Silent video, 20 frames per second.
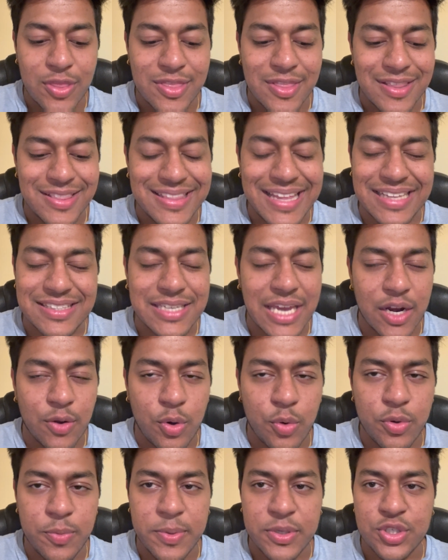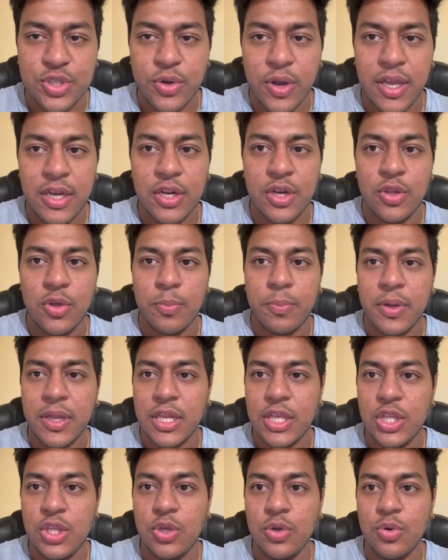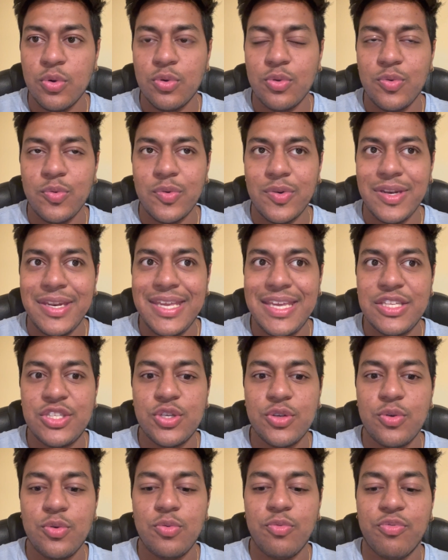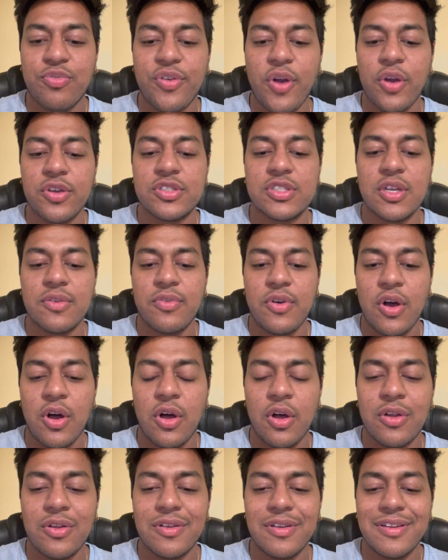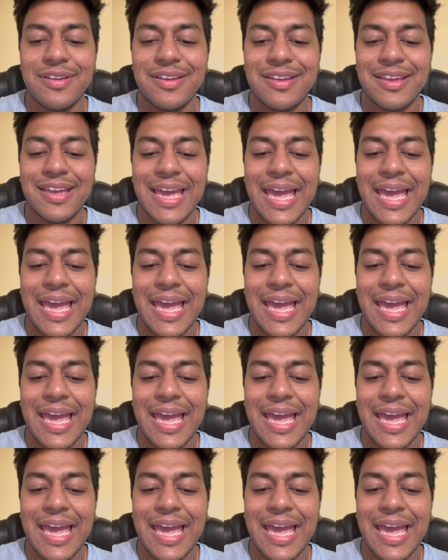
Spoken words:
That's kind of what we've been trained to do. But you need to, first of all,